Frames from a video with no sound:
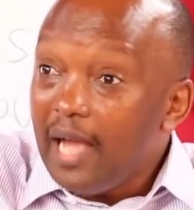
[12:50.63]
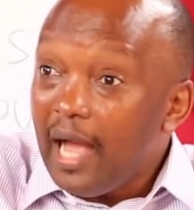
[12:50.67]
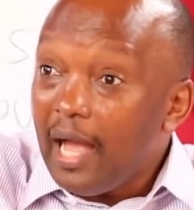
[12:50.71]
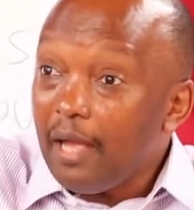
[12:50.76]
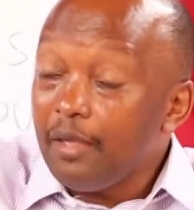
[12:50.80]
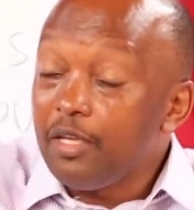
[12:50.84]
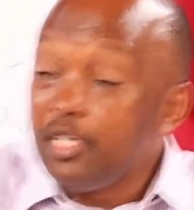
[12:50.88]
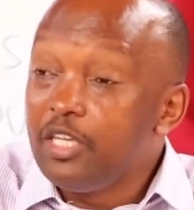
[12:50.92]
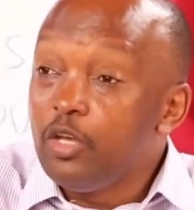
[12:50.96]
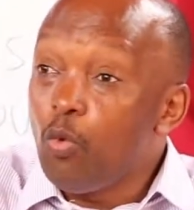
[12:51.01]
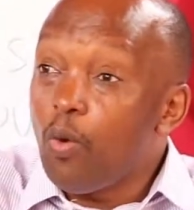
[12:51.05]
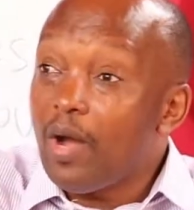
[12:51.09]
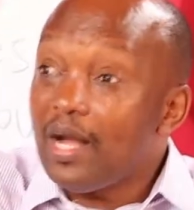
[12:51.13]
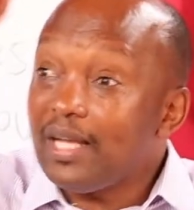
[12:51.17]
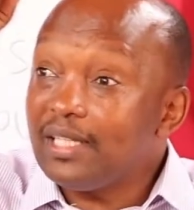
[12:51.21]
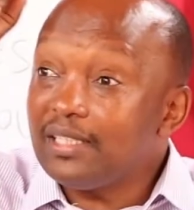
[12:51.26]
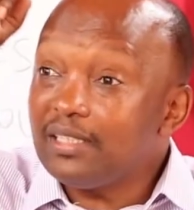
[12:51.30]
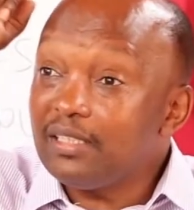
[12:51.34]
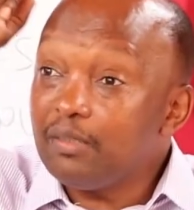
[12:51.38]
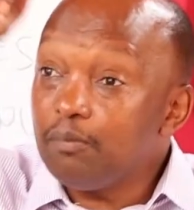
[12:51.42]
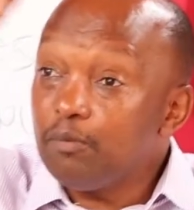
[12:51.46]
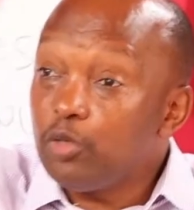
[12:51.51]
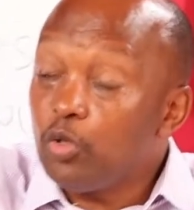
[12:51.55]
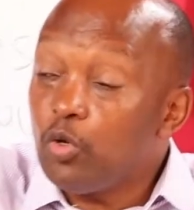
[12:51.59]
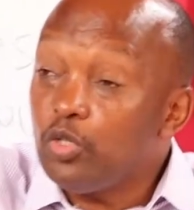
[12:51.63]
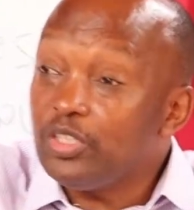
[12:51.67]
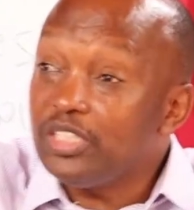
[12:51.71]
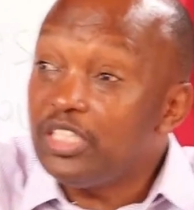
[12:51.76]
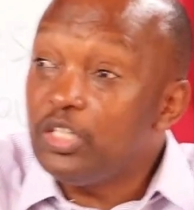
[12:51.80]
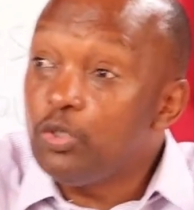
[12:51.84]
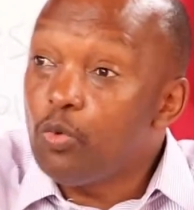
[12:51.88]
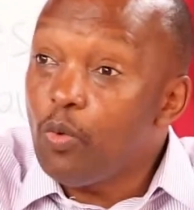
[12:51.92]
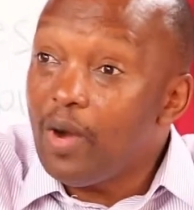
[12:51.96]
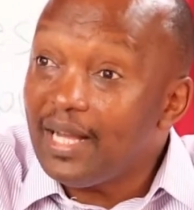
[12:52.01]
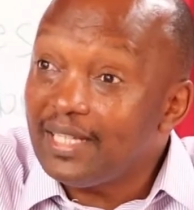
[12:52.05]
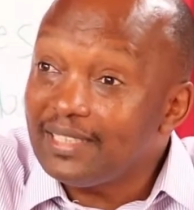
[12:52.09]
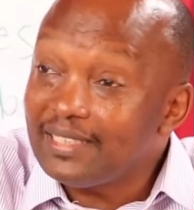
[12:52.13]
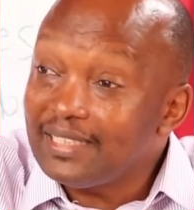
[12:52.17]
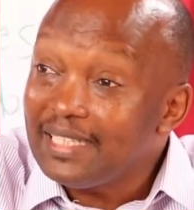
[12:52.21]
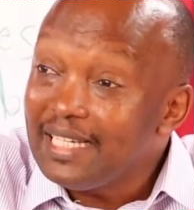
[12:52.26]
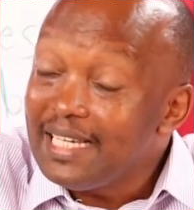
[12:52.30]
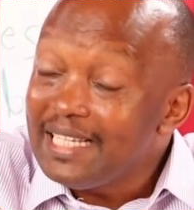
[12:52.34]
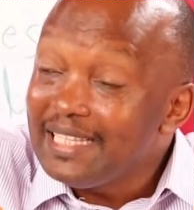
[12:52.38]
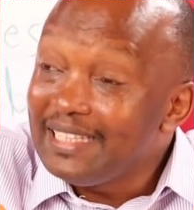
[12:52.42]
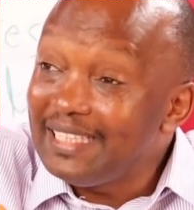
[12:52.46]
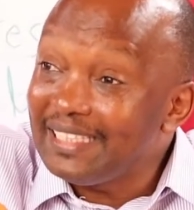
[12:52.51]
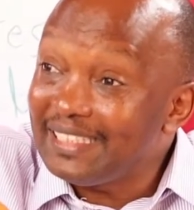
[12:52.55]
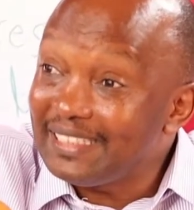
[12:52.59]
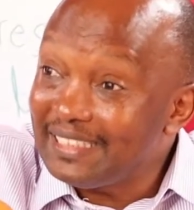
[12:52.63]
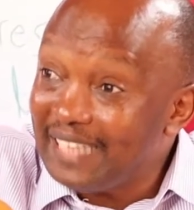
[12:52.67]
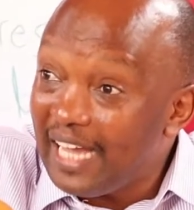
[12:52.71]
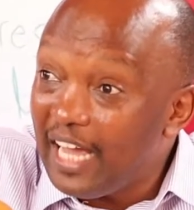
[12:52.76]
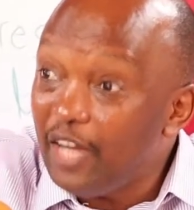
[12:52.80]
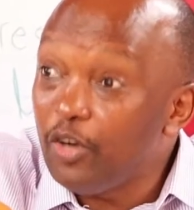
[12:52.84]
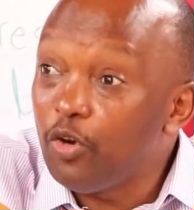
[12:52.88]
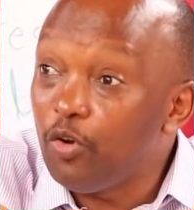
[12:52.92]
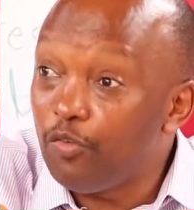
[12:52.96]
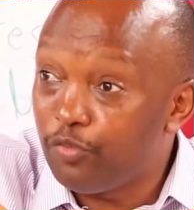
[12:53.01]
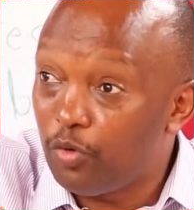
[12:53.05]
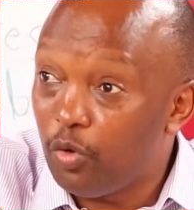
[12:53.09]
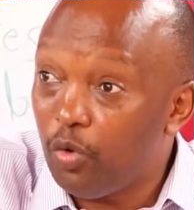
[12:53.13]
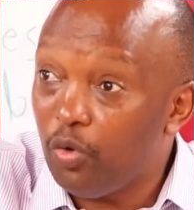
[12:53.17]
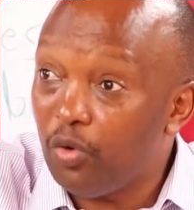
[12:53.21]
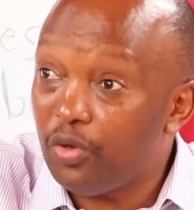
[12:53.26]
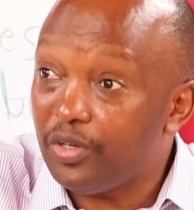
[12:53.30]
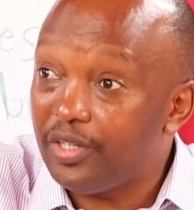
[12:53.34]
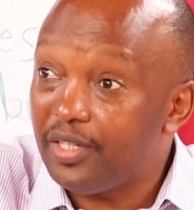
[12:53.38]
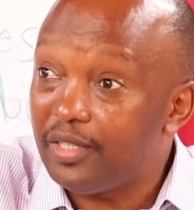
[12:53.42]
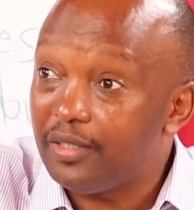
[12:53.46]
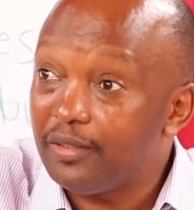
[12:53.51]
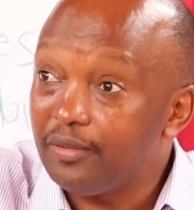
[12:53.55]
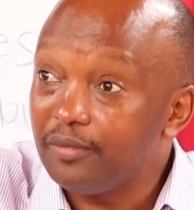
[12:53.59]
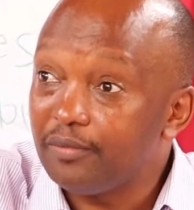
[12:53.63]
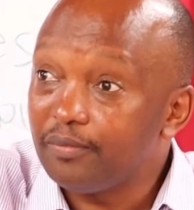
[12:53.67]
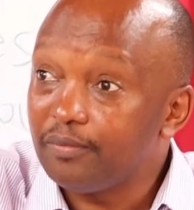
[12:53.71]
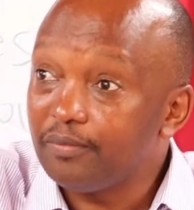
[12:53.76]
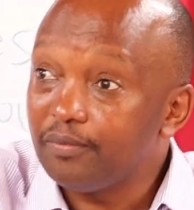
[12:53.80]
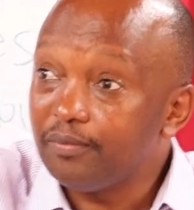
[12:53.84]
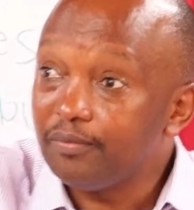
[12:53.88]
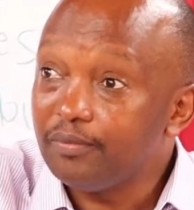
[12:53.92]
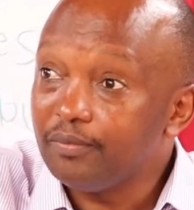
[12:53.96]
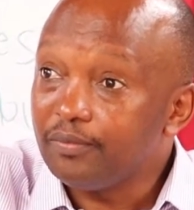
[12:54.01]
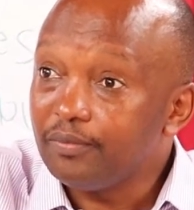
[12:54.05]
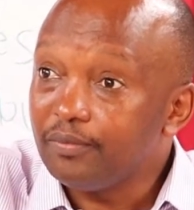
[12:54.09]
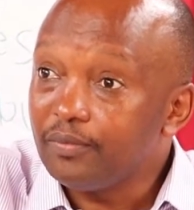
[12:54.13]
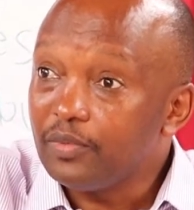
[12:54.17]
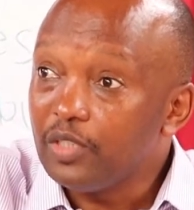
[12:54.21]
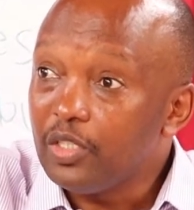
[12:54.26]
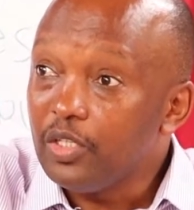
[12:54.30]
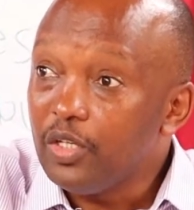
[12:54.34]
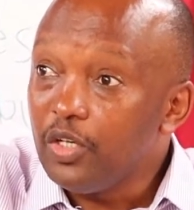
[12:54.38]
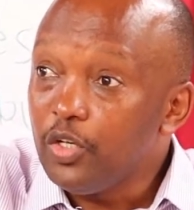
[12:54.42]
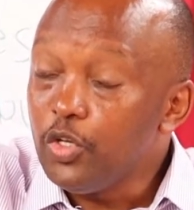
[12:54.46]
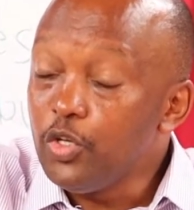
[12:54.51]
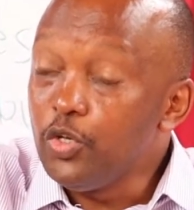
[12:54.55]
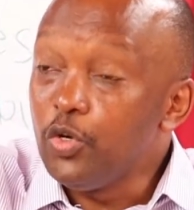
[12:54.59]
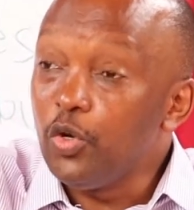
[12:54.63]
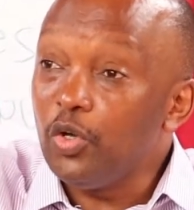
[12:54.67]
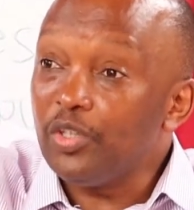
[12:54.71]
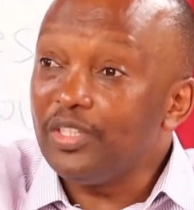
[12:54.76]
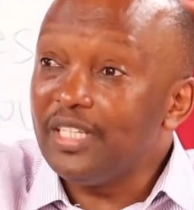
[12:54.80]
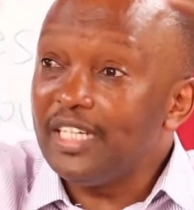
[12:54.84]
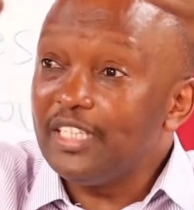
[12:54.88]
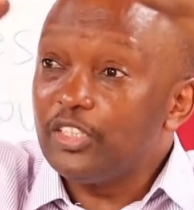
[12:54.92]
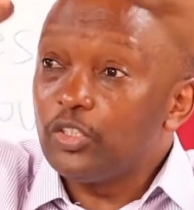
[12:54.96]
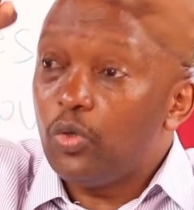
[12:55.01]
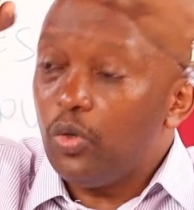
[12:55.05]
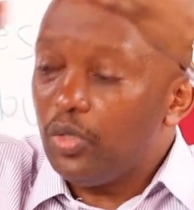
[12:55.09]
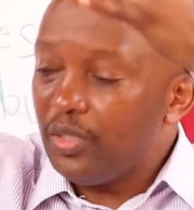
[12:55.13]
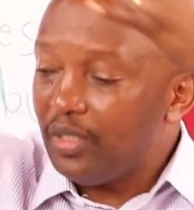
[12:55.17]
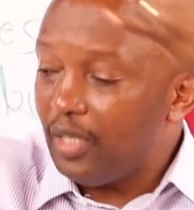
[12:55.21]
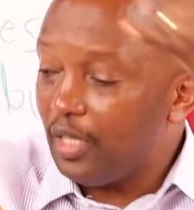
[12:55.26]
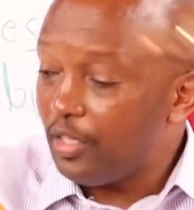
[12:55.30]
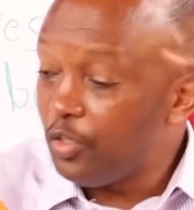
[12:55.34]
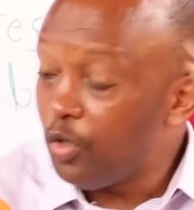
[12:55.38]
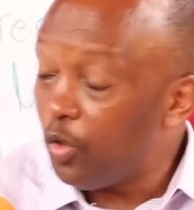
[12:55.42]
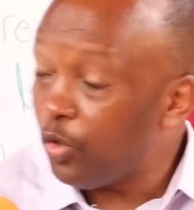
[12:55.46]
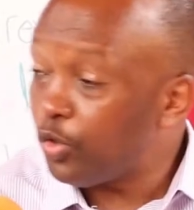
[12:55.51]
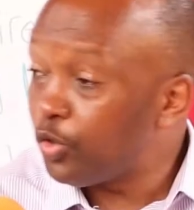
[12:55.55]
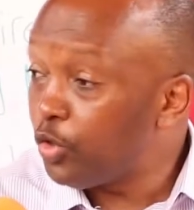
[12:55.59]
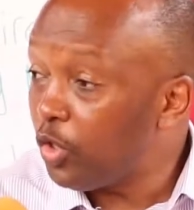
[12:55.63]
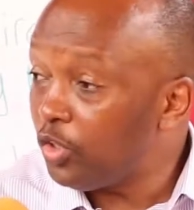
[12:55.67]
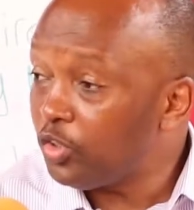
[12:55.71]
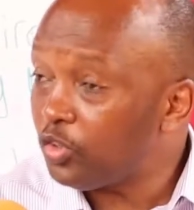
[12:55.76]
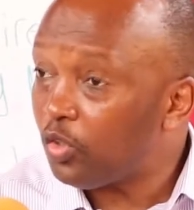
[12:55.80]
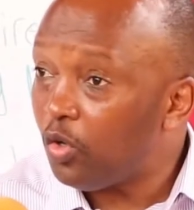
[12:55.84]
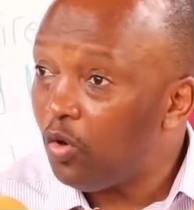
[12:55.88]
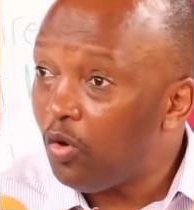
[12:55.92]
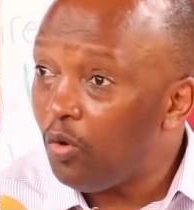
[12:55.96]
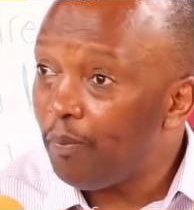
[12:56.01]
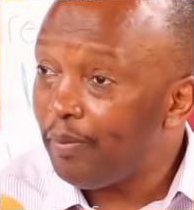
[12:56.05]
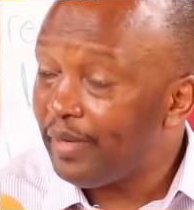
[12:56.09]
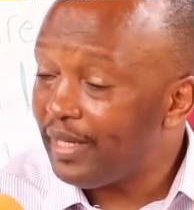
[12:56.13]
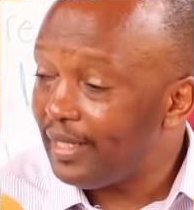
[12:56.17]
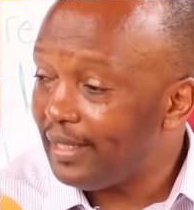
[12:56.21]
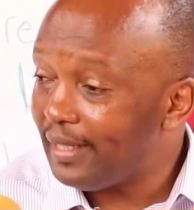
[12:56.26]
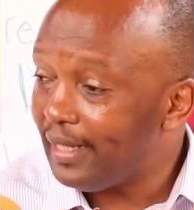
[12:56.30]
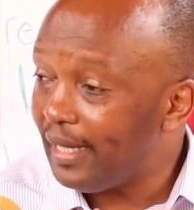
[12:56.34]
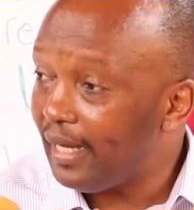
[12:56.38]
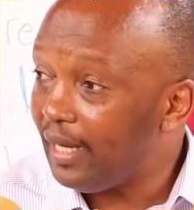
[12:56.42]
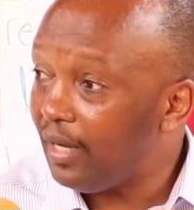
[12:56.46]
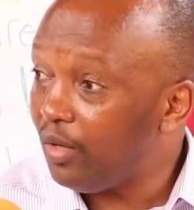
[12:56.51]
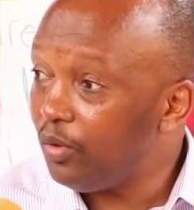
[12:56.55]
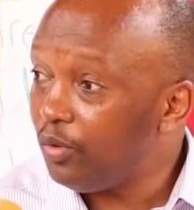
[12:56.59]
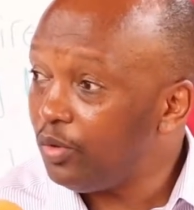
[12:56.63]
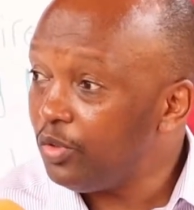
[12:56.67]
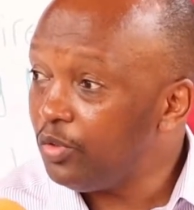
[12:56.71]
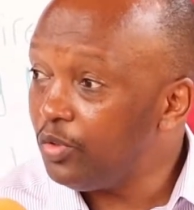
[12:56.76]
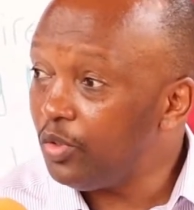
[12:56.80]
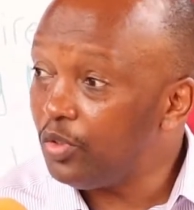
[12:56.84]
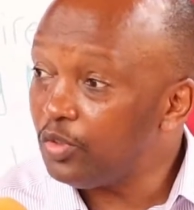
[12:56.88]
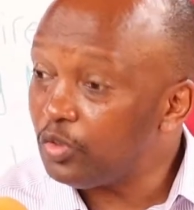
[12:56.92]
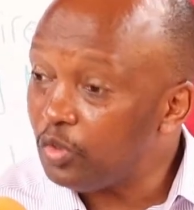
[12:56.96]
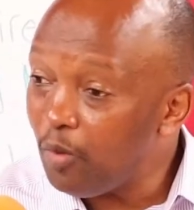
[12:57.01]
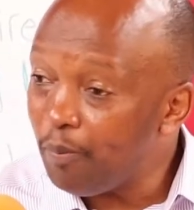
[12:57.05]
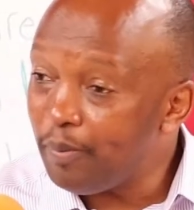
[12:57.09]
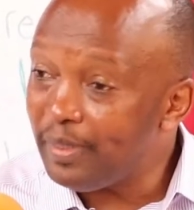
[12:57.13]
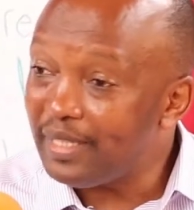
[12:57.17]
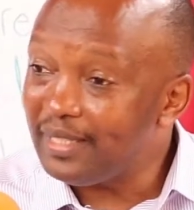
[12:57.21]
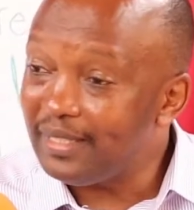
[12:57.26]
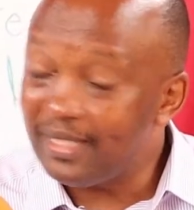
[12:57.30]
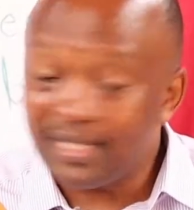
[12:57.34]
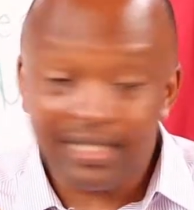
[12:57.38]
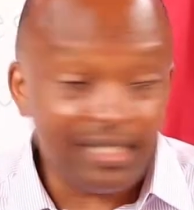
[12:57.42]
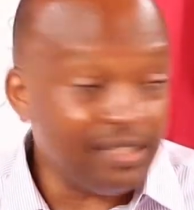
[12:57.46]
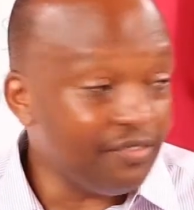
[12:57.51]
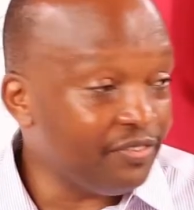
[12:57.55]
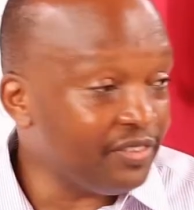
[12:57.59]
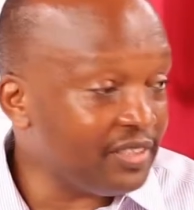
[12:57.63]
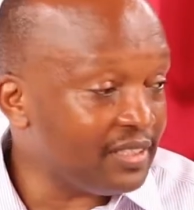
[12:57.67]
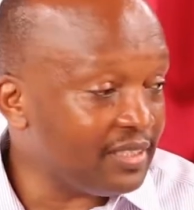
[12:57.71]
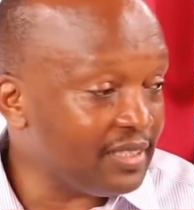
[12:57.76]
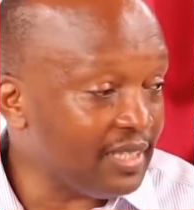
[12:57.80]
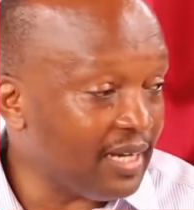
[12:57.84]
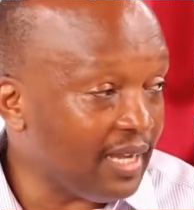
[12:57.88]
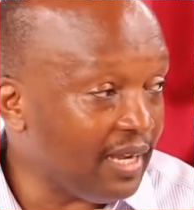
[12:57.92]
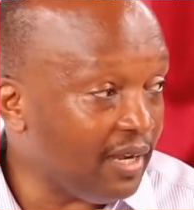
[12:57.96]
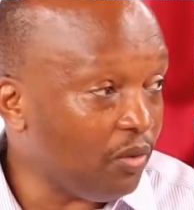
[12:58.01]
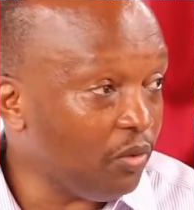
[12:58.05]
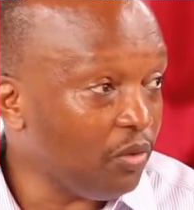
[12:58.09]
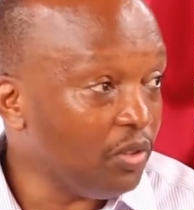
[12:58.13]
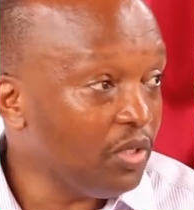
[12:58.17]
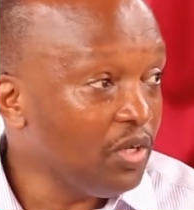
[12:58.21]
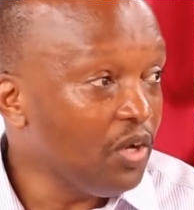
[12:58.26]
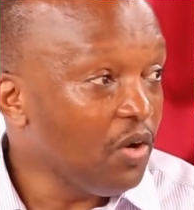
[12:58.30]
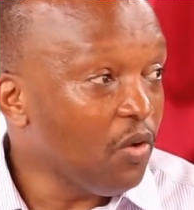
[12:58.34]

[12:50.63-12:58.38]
He was, because he was the son of God. You know, there is God. No, don't open now. Don't open the gifts now.